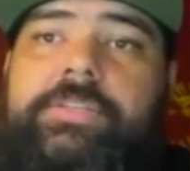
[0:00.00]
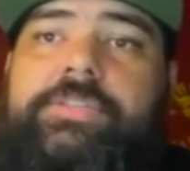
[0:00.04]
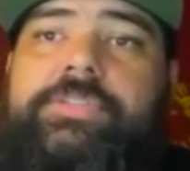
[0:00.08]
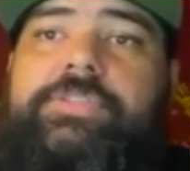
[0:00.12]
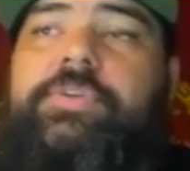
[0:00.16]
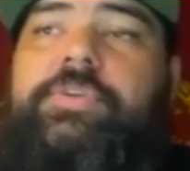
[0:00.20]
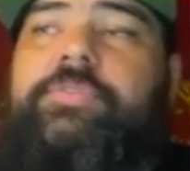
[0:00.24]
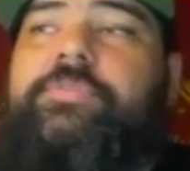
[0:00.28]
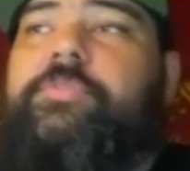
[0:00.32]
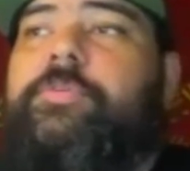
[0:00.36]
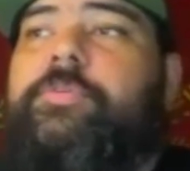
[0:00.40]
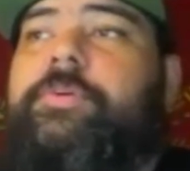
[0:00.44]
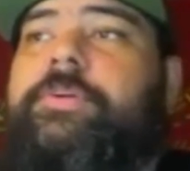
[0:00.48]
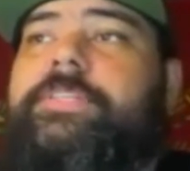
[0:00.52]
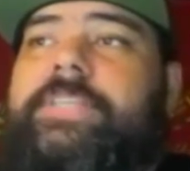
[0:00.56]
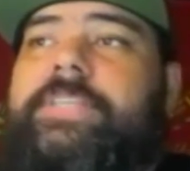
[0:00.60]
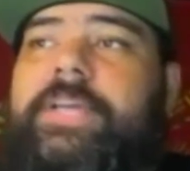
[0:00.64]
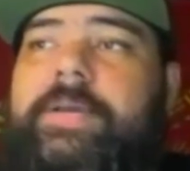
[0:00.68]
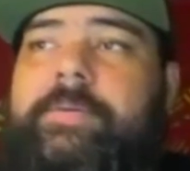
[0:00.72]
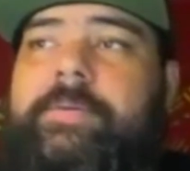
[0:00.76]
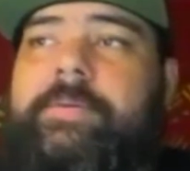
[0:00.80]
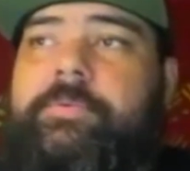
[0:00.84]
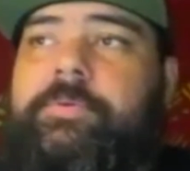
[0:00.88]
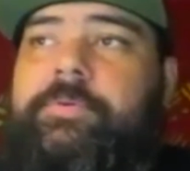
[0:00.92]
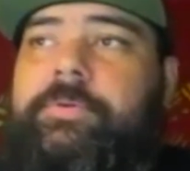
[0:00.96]
So, for
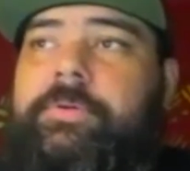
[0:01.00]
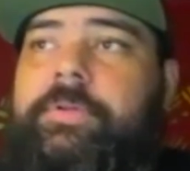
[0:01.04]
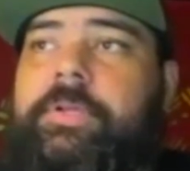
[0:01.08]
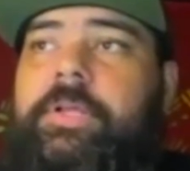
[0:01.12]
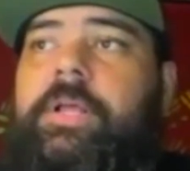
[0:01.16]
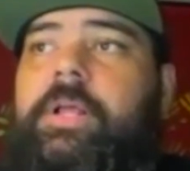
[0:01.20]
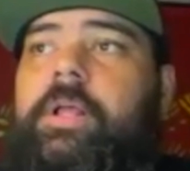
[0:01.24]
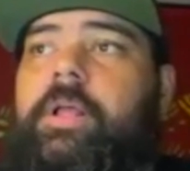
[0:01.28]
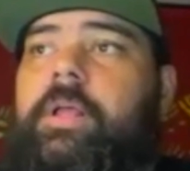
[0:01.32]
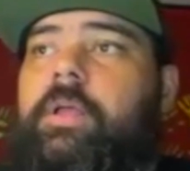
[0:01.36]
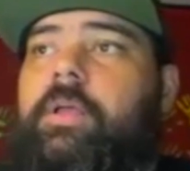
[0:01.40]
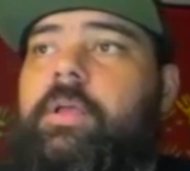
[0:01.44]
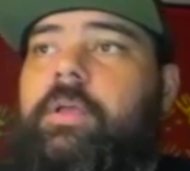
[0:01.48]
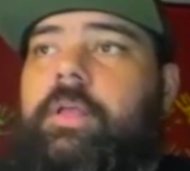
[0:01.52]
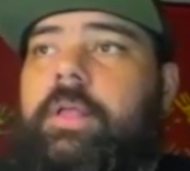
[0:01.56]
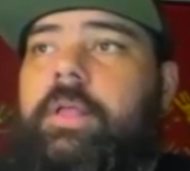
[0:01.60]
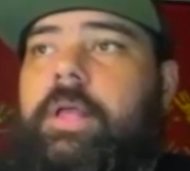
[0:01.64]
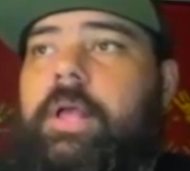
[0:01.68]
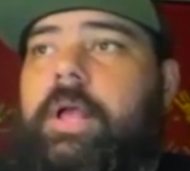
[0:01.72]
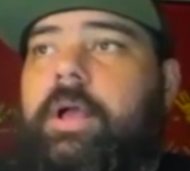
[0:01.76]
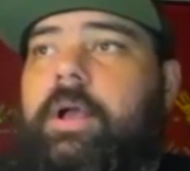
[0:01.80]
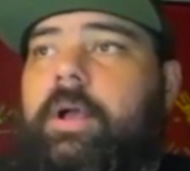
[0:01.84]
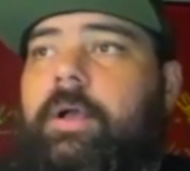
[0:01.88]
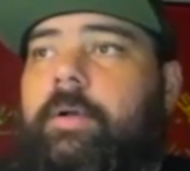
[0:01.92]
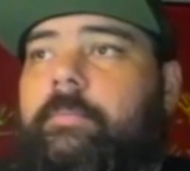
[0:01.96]
example,
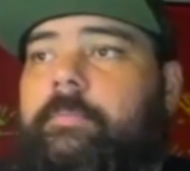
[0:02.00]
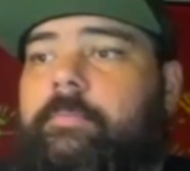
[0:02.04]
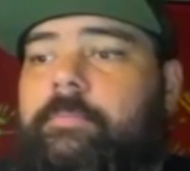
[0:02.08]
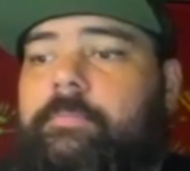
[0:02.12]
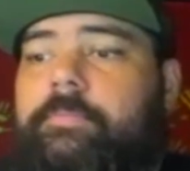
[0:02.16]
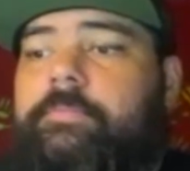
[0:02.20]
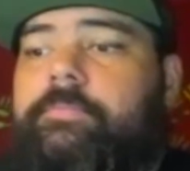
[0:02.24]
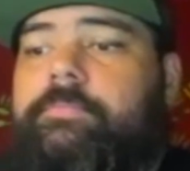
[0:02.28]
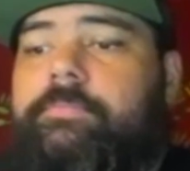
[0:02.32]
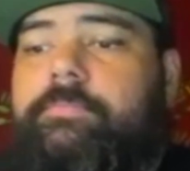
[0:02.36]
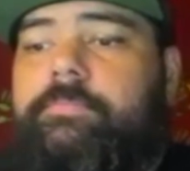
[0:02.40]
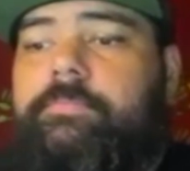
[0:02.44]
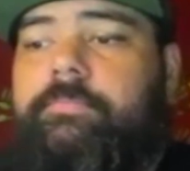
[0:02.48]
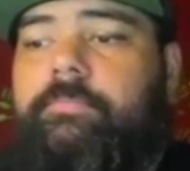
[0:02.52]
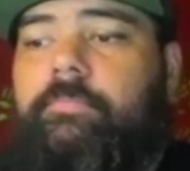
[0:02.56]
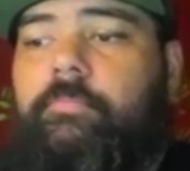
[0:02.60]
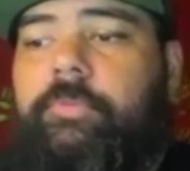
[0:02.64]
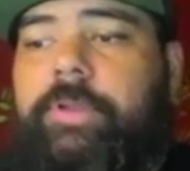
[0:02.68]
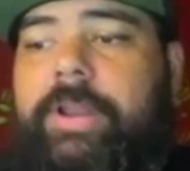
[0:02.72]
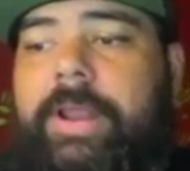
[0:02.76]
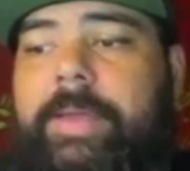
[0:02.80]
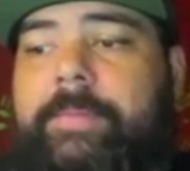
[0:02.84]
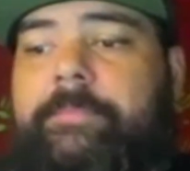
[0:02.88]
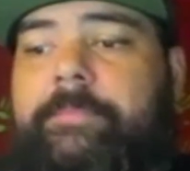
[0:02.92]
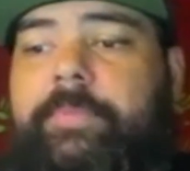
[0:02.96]

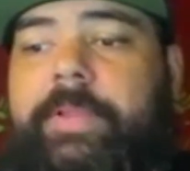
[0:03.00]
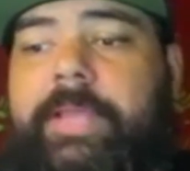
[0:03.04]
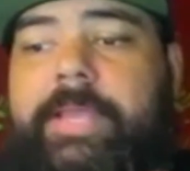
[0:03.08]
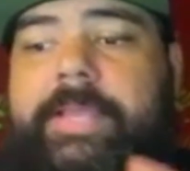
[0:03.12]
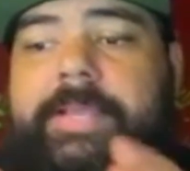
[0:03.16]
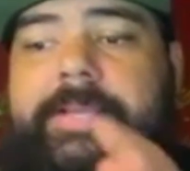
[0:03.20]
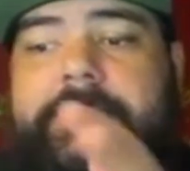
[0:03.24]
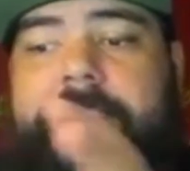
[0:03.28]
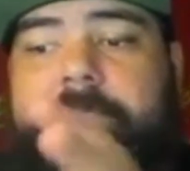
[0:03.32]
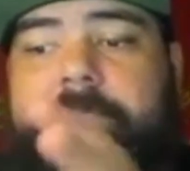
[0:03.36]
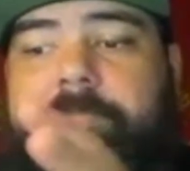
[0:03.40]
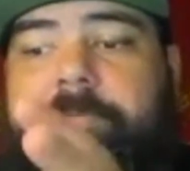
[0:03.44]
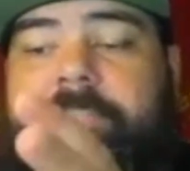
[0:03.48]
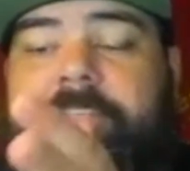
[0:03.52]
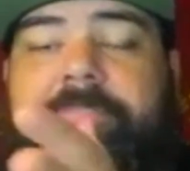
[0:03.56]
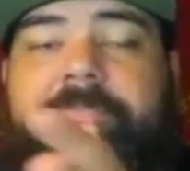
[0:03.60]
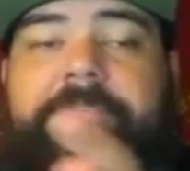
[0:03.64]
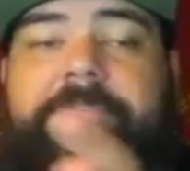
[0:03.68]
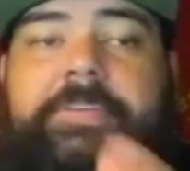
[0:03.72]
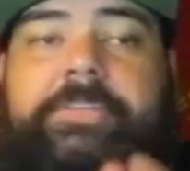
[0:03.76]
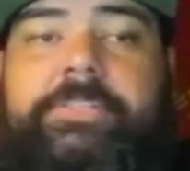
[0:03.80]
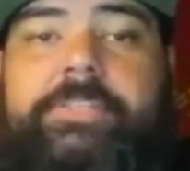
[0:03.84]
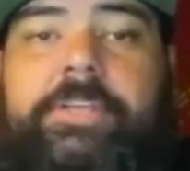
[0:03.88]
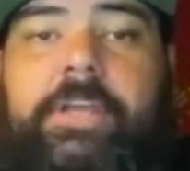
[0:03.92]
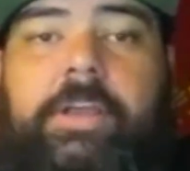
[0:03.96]
when I'm playing a
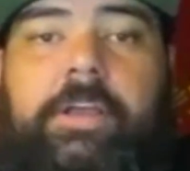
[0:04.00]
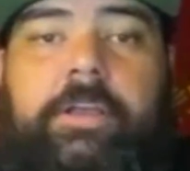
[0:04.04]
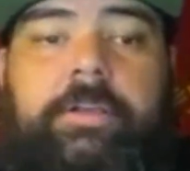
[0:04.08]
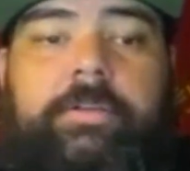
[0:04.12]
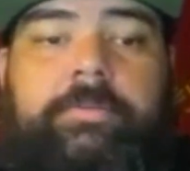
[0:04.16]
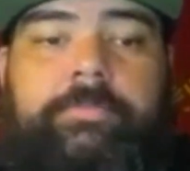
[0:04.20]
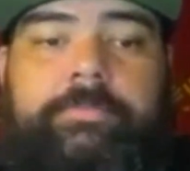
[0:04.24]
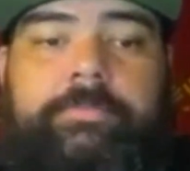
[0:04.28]
specific song,